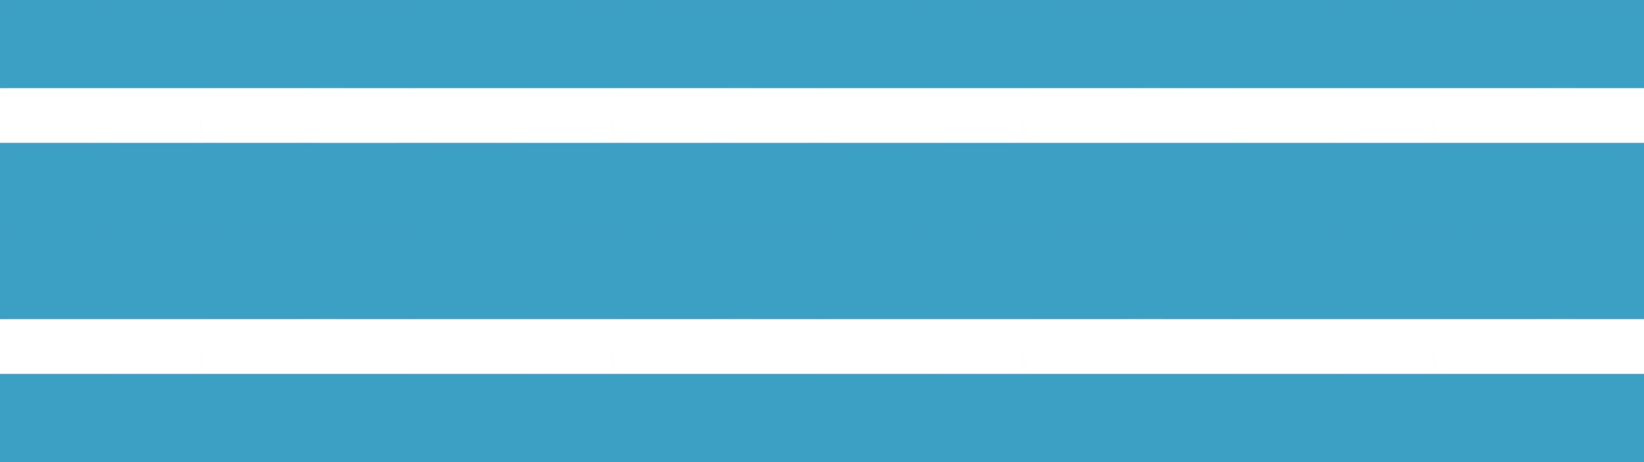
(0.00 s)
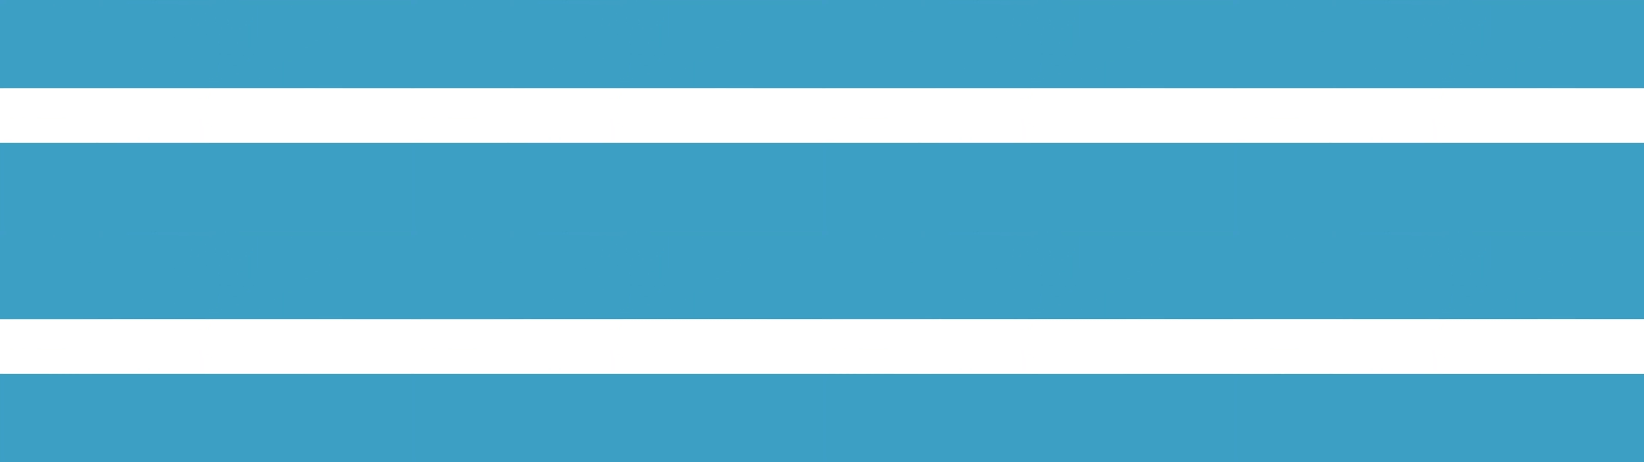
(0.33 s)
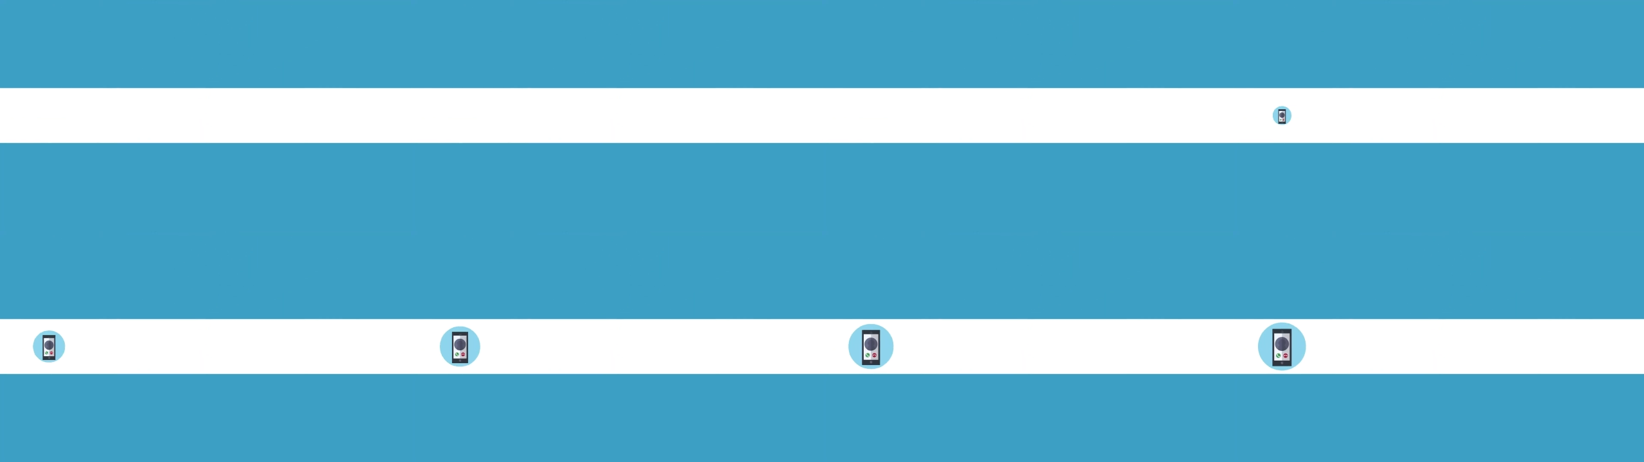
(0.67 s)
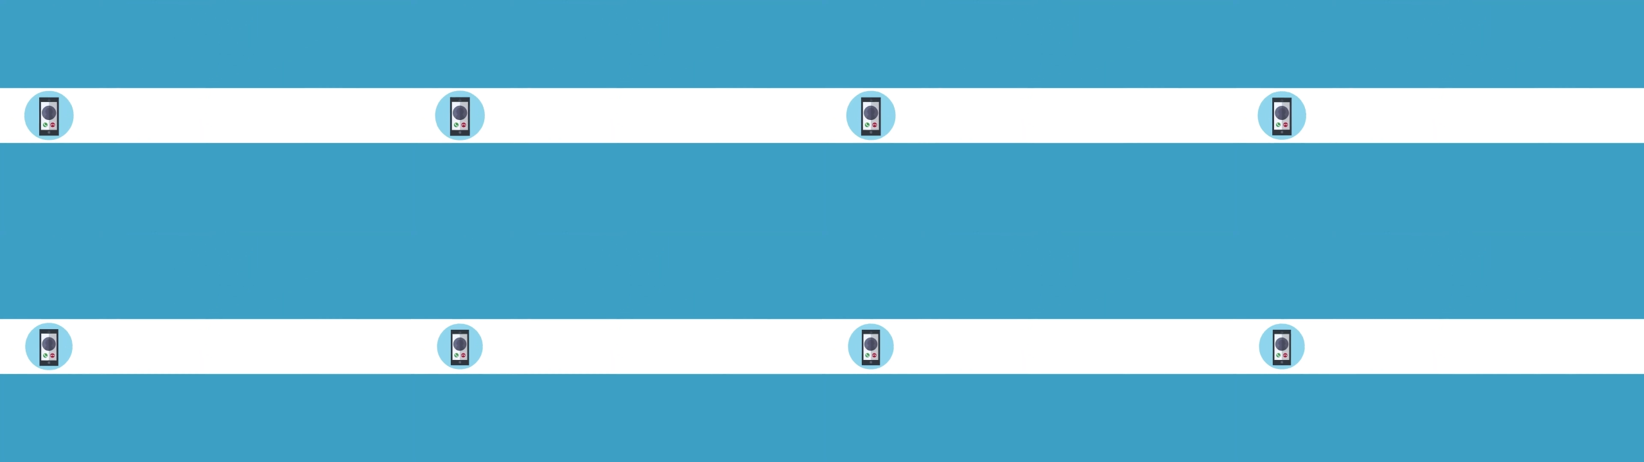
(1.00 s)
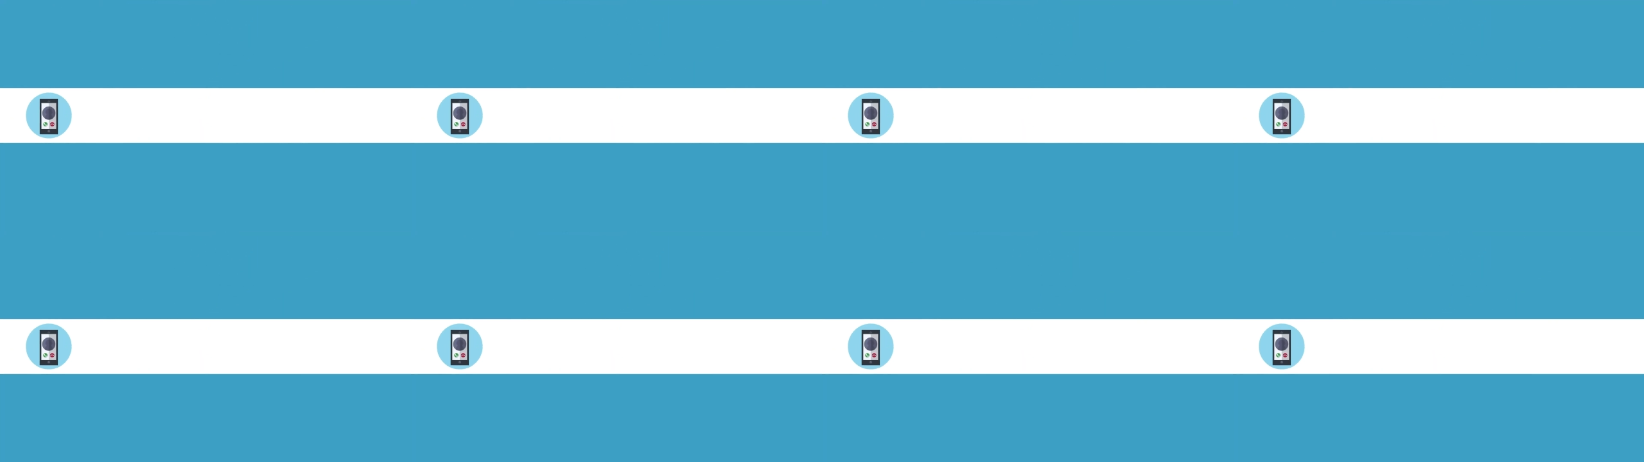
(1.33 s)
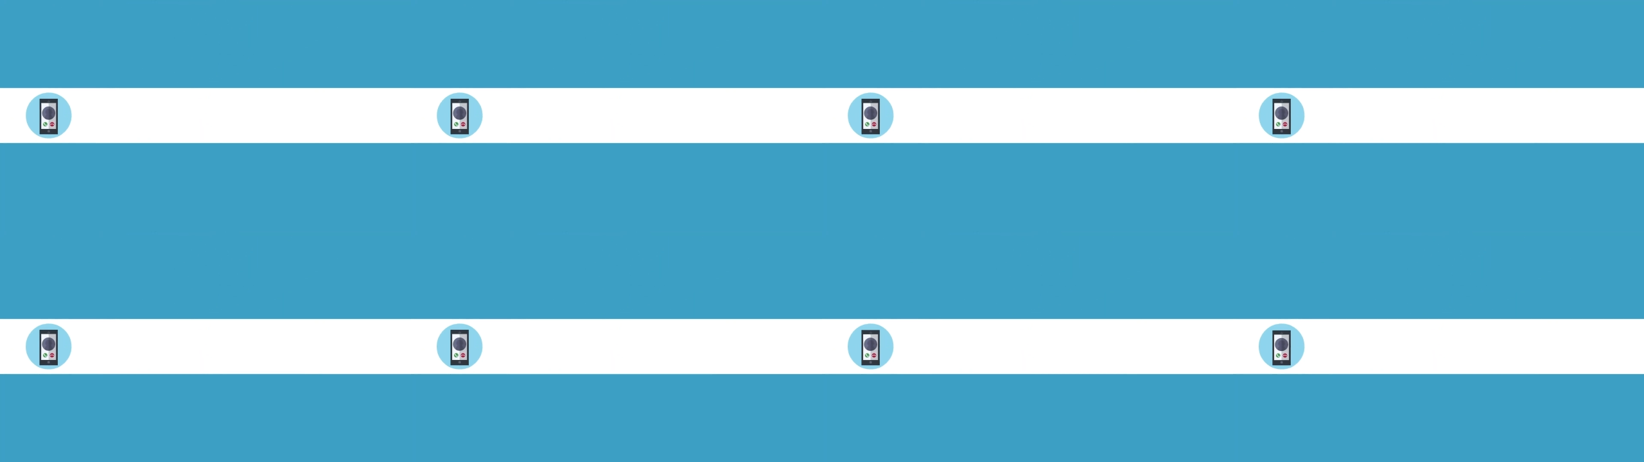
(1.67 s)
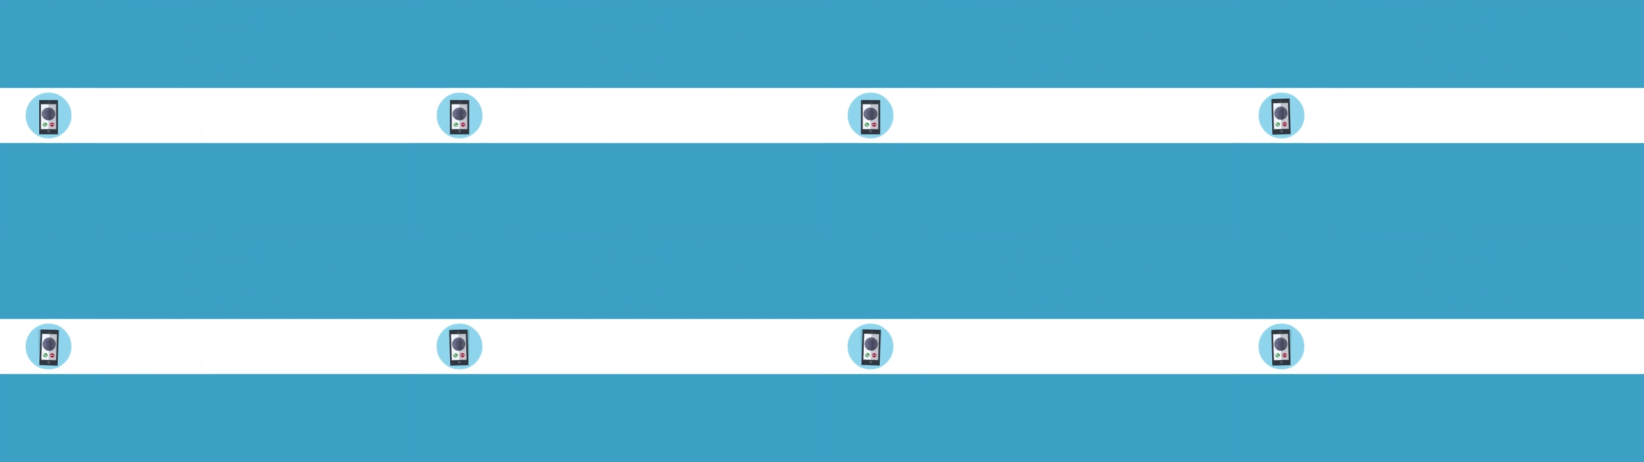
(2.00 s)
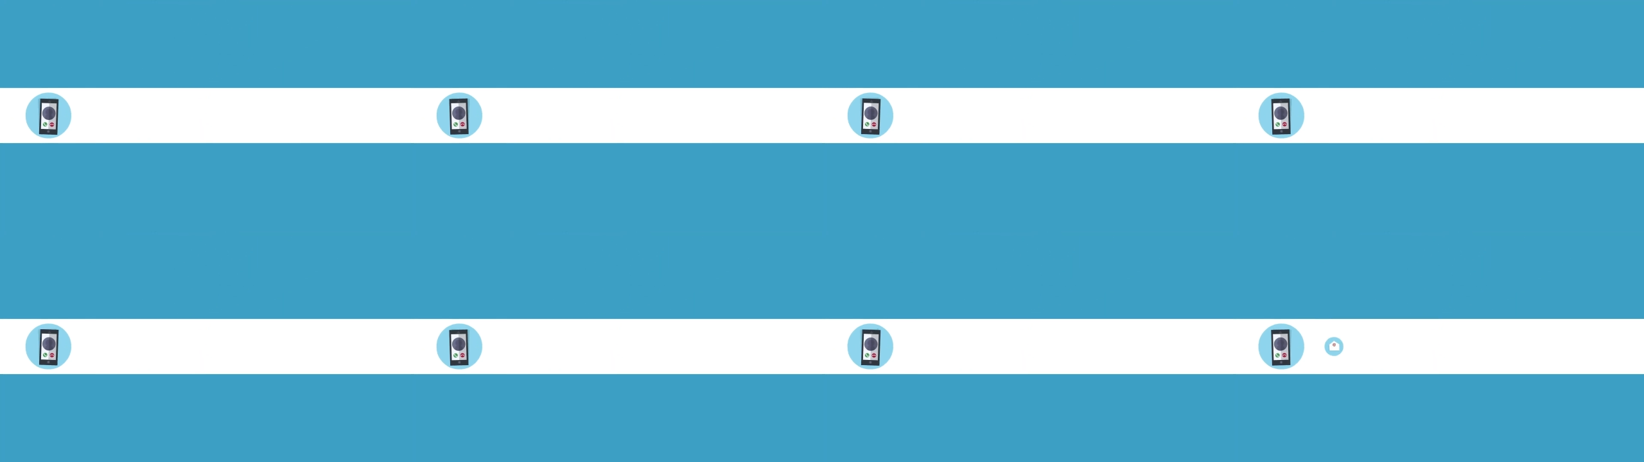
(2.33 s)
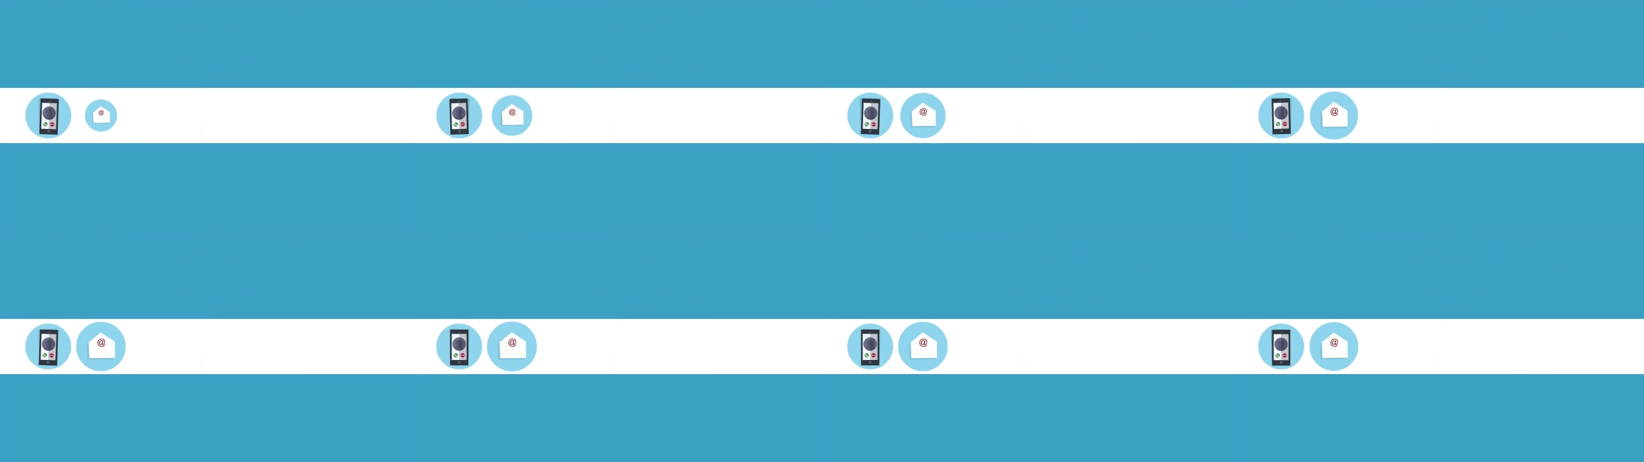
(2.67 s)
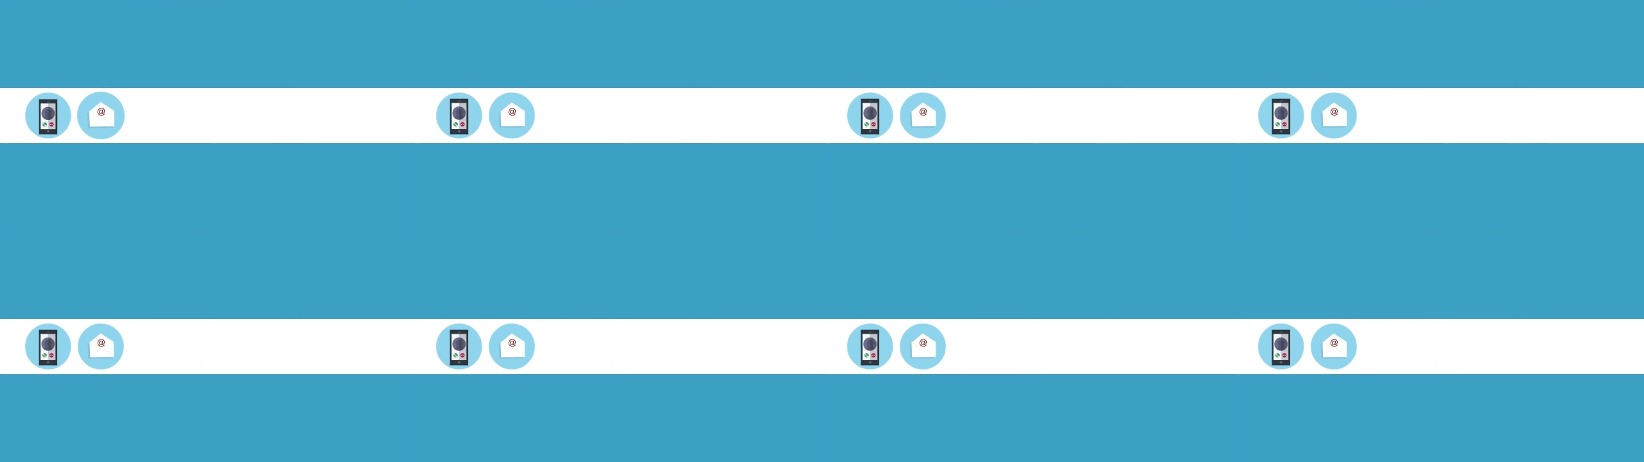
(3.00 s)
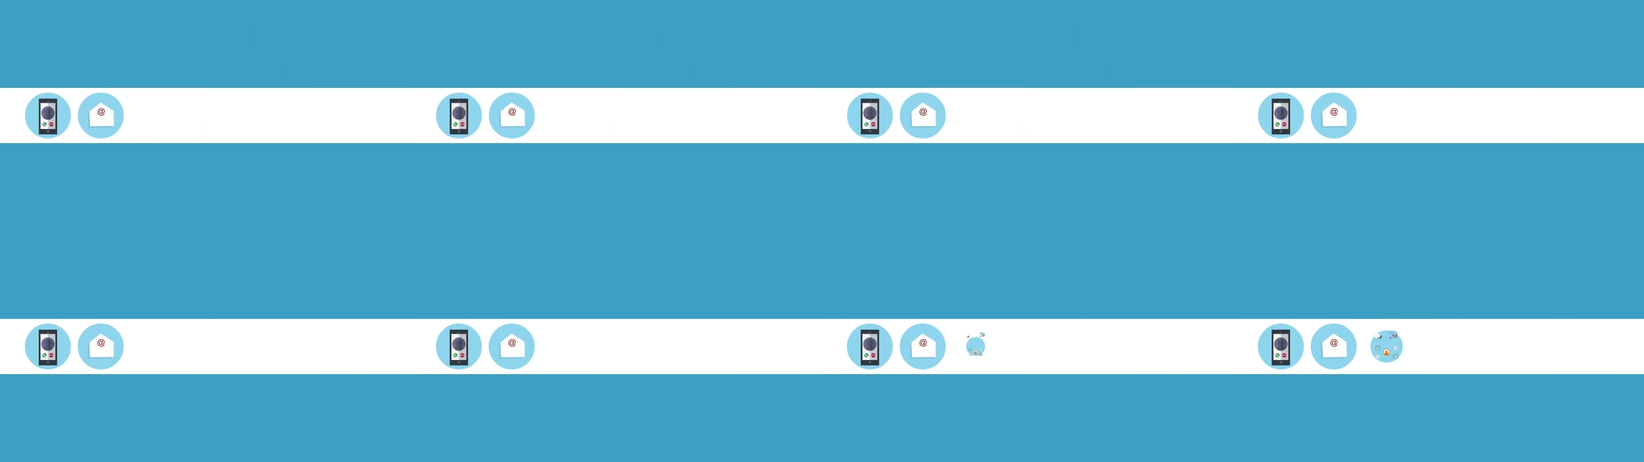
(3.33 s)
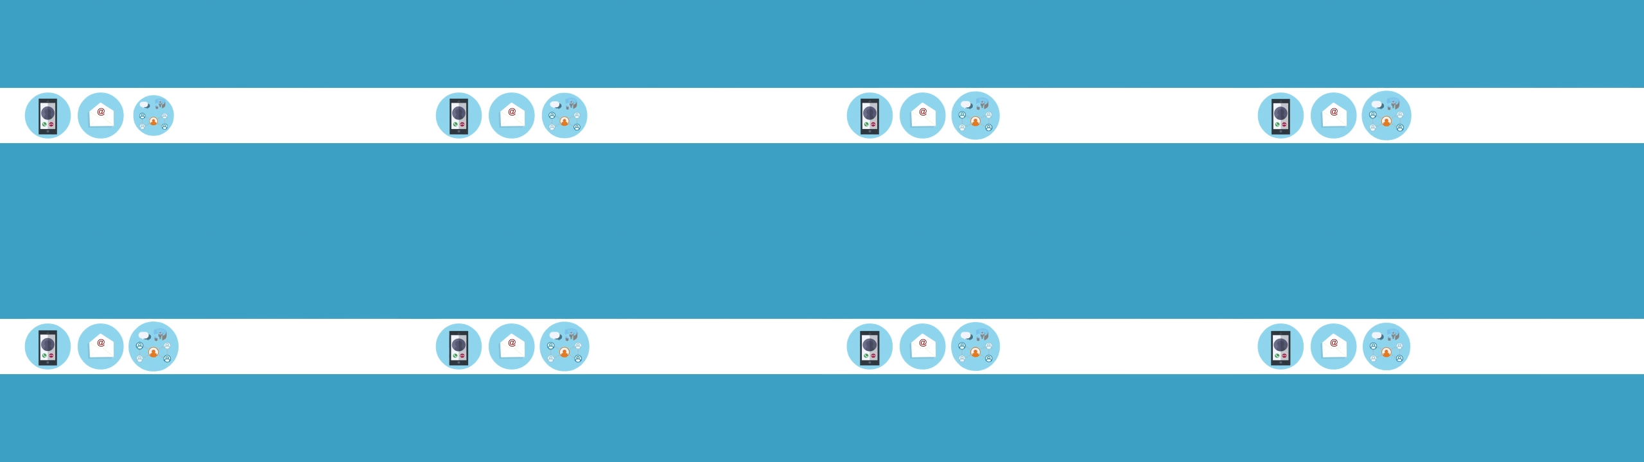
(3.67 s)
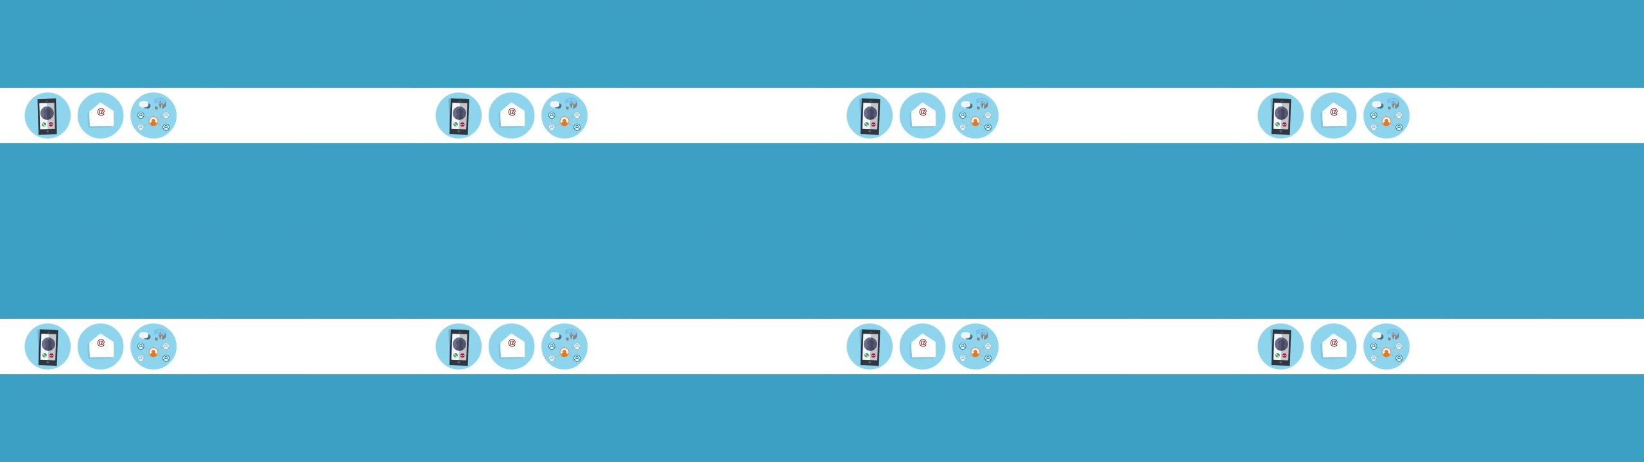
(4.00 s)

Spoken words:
[unreadable: no face in view]